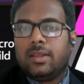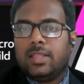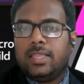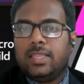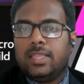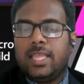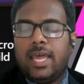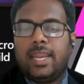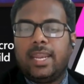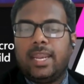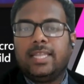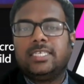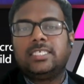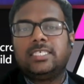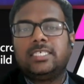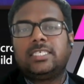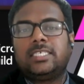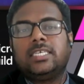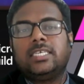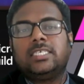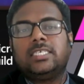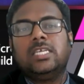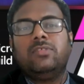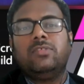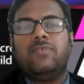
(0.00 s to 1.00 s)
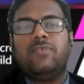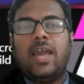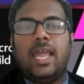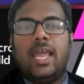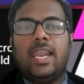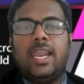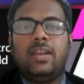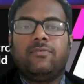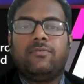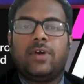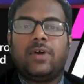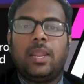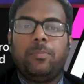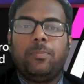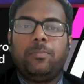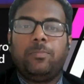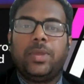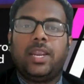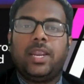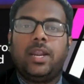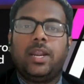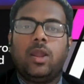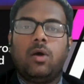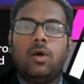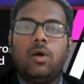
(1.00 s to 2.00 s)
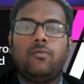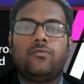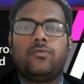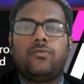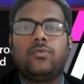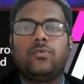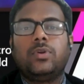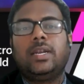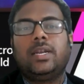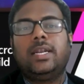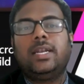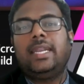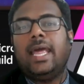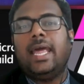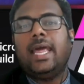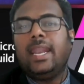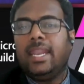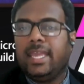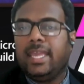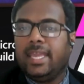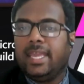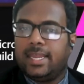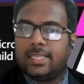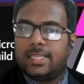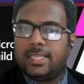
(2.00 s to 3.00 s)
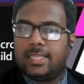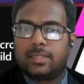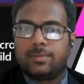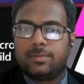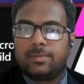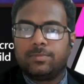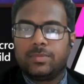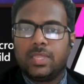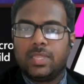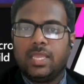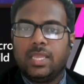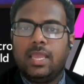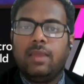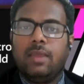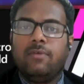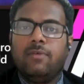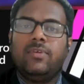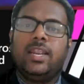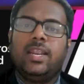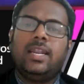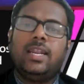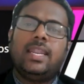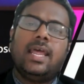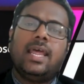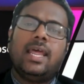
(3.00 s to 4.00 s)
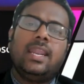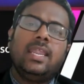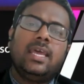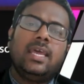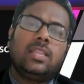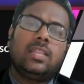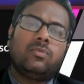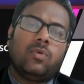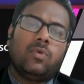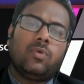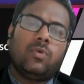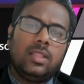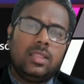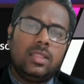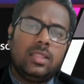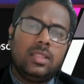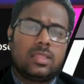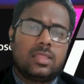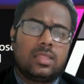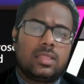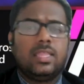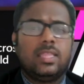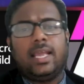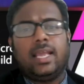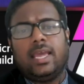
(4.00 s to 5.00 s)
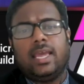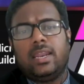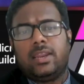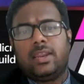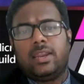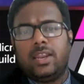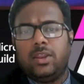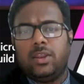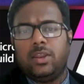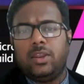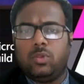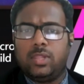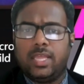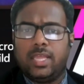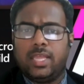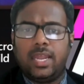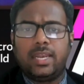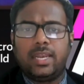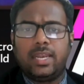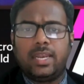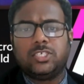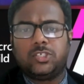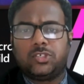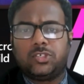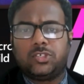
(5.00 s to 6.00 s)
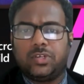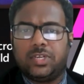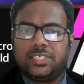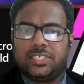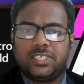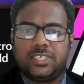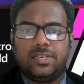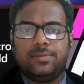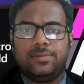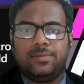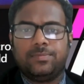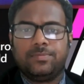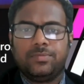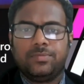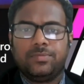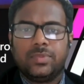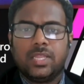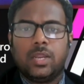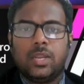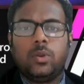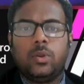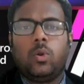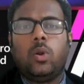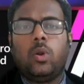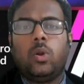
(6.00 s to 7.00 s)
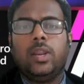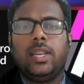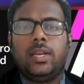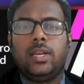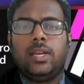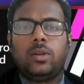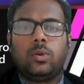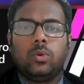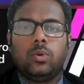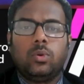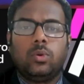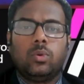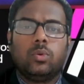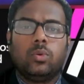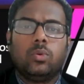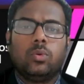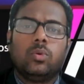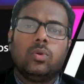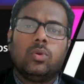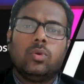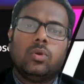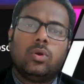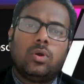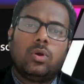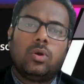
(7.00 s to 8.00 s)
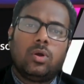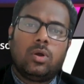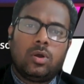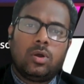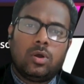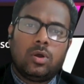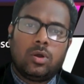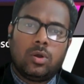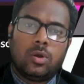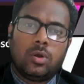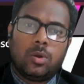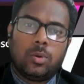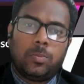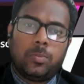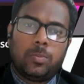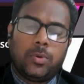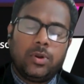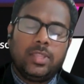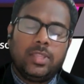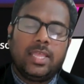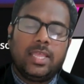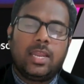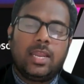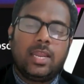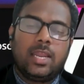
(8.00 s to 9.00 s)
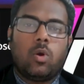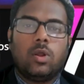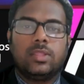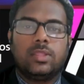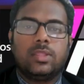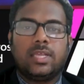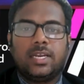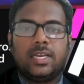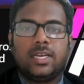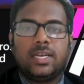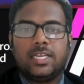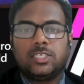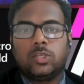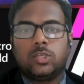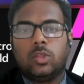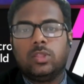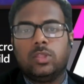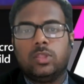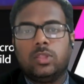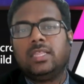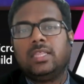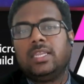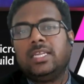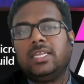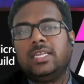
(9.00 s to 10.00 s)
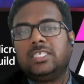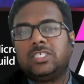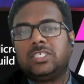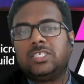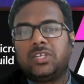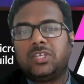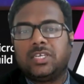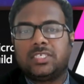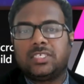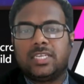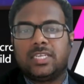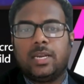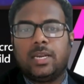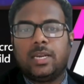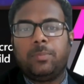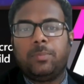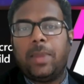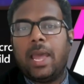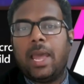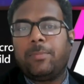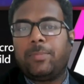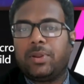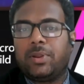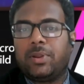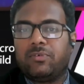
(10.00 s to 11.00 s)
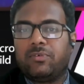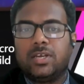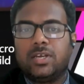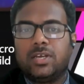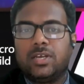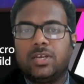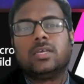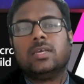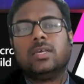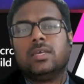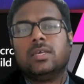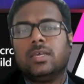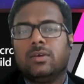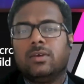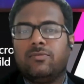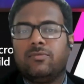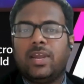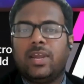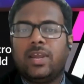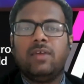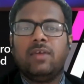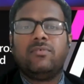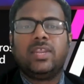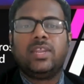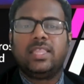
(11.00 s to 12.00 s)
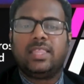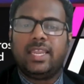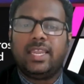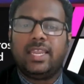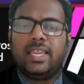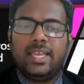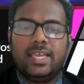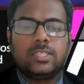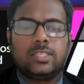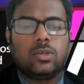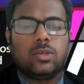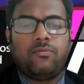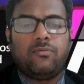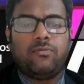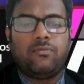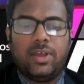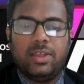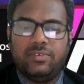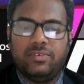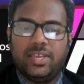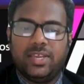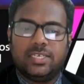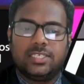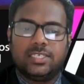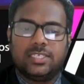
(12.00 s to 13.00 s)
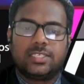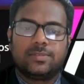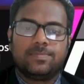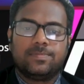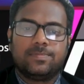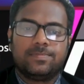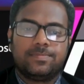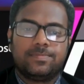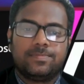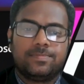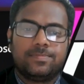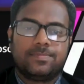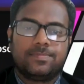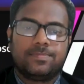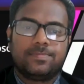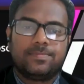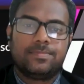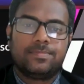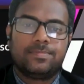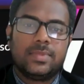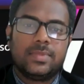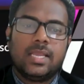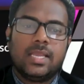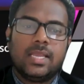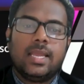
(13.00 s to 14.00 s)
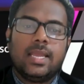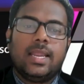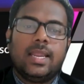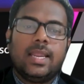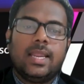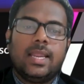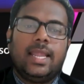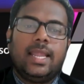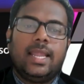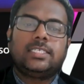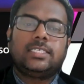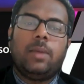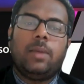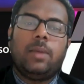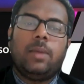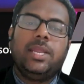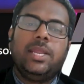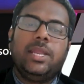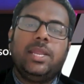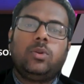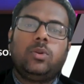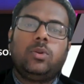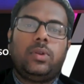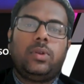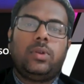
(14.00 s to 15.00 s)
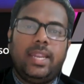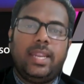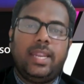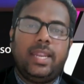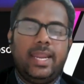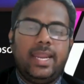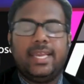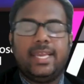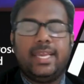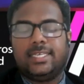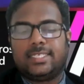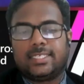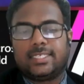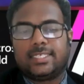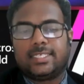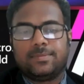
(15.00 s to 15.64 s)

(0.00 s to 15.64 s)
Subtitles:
Their registration is valid for a period of 10 years. Every 10 years once they can renew their registration. No need to put their concentration on this registration and paperwork for every 3 years or 5 years. Next, coming to TDS.